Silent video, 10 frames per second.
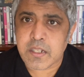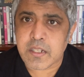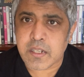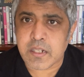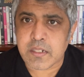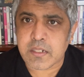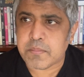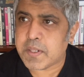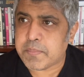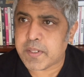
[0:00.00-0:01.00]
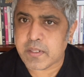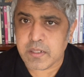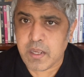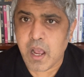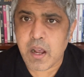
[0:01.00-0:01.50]
and maybe
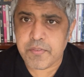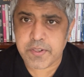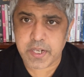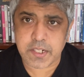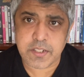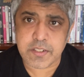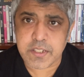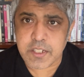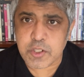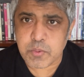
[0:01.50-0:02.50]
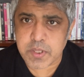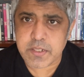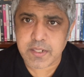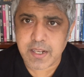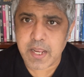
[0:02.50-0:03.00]
half an action scene towards
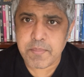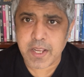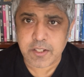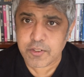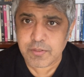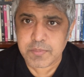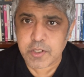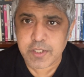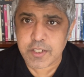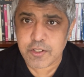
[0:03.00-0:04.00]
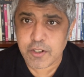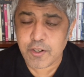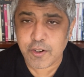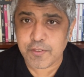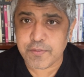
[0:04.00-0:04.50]
the climax. So, there's not a
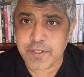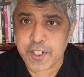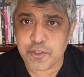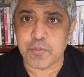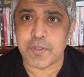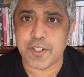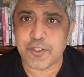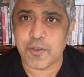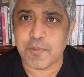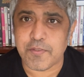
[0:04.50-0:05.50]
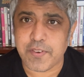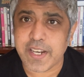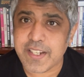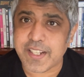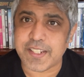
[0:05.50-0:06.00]
lot of dishum or
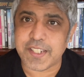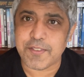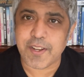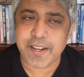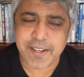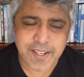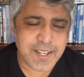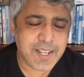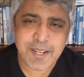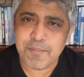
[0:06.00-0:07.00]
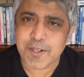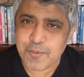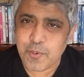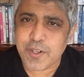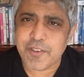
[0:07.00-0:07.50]
fighting in Diwar. But
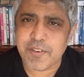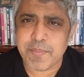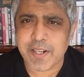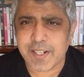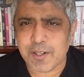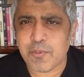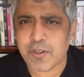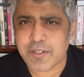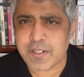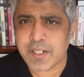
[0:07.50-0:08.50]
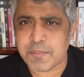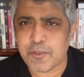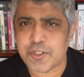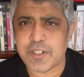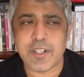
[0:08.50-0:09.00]
what a dramatic, what an
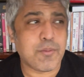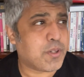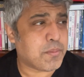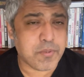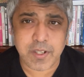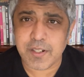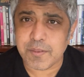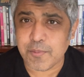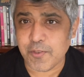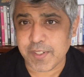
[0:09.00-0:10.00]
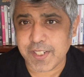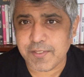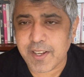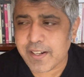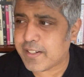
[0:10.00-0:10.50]
emotional, what a brilliant movie
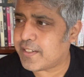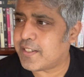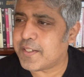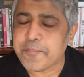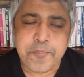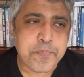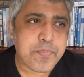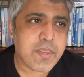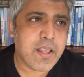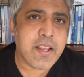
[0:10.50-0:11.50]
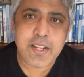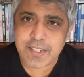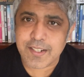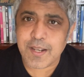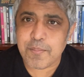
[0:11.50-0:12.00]
Diwar is. It's
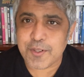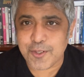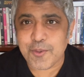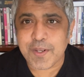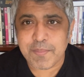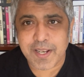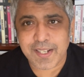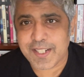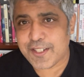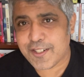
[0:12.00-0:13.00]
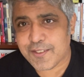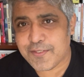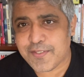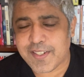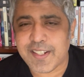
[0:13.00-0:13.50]
at number 2 in my list
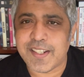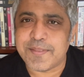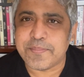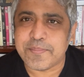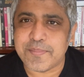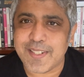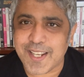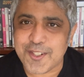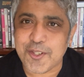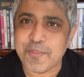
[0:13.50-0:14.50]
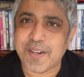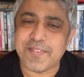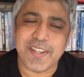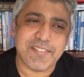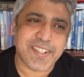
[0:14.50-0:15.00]
of Yash Chopra
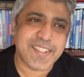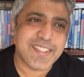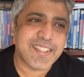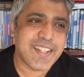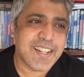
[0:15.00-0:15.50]
favorites.